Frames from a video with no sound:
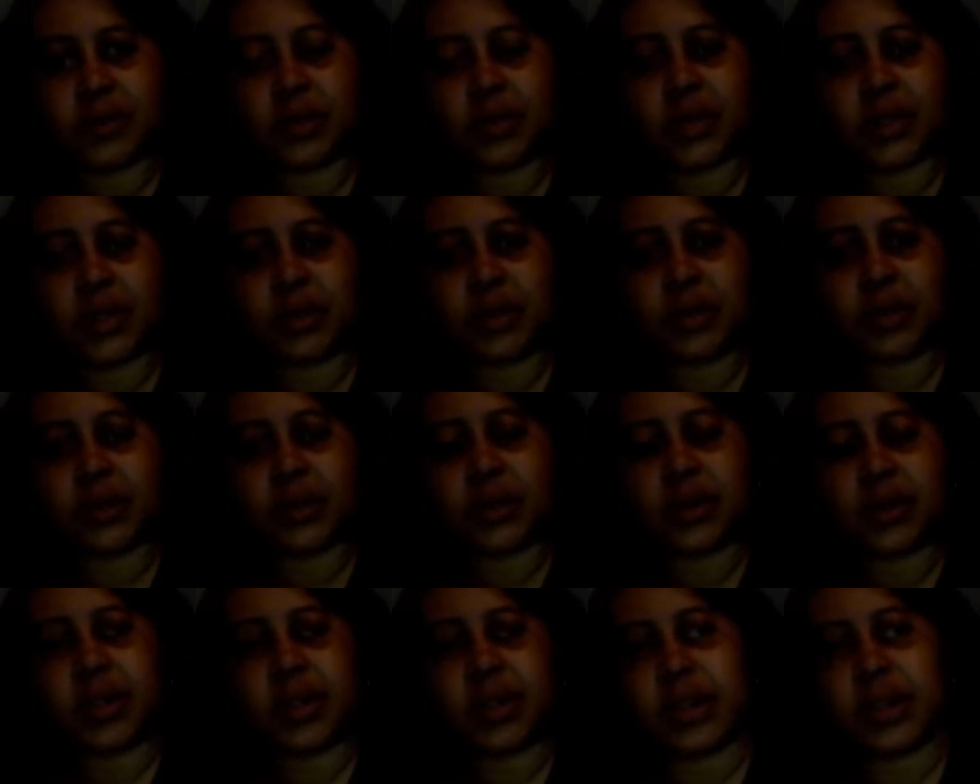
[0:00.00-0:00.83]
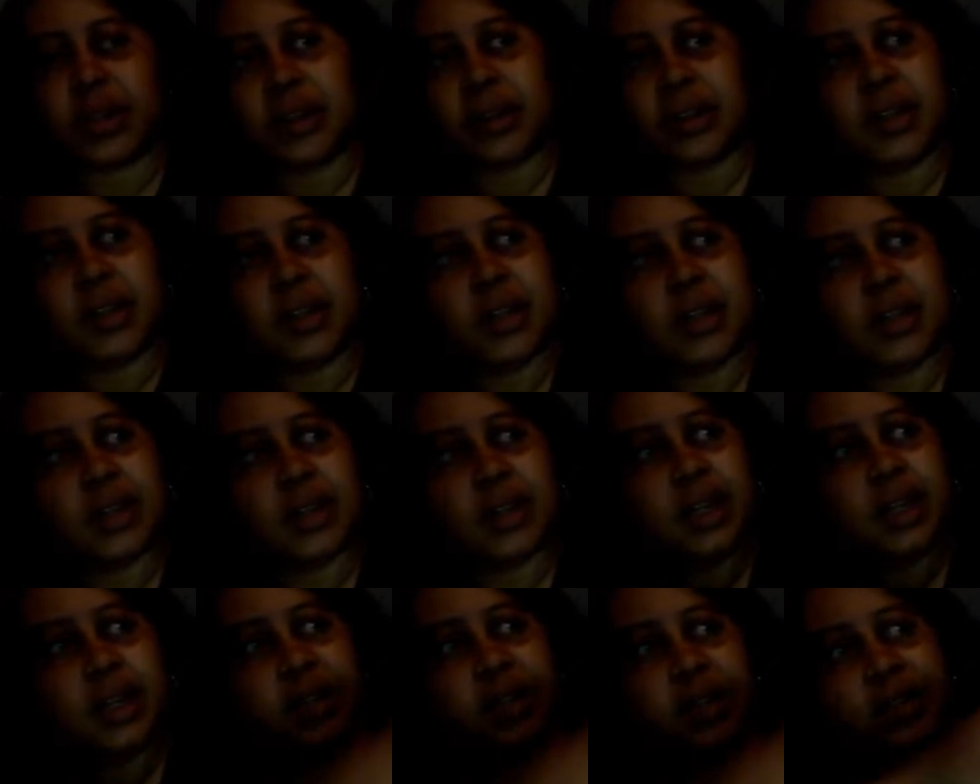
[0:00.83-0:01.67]
here you got
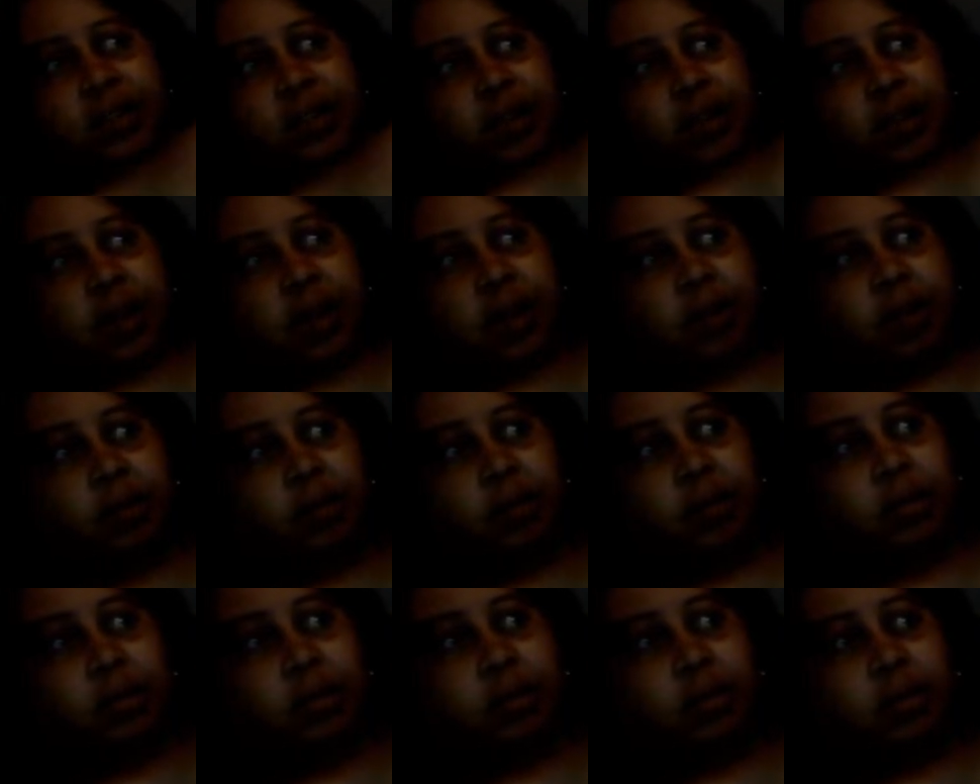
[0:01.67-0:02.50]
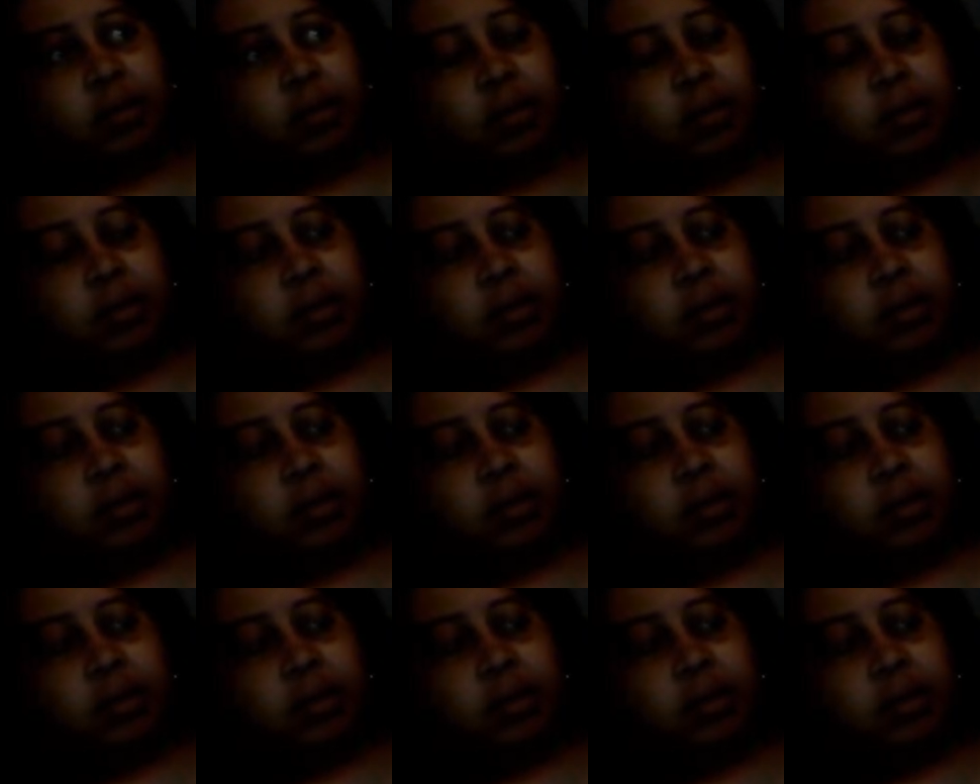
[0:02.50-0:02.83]
at the top your